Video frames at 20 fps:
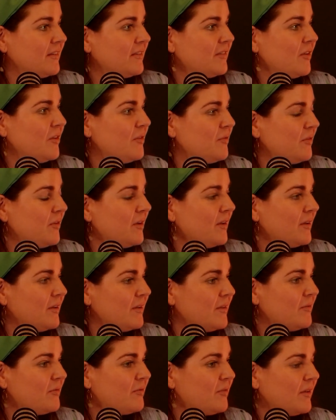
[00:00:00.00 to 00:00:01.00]
So
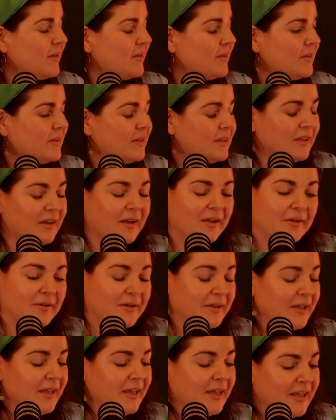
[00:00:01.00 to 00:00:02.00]
for you know,
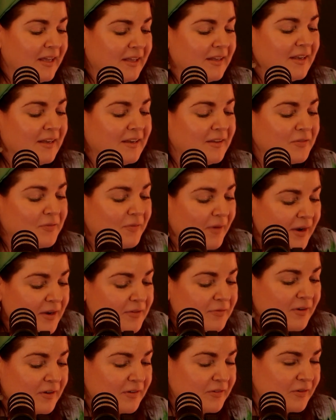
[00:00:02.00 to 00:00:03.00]
it is very
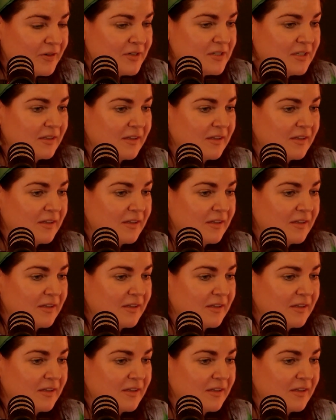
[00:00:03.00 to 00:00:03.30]
frustrating.